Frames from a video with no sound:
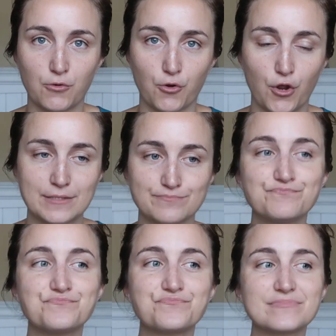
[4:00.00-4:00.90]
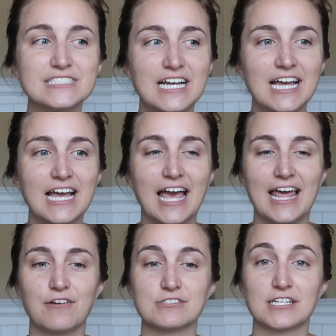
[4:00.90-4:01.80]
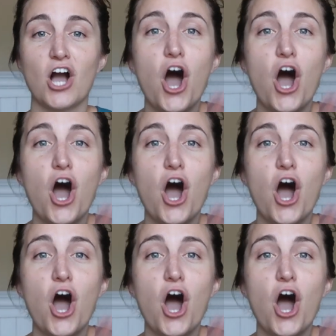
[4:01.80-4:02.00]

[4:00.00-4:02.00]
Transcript: groin. And I was like,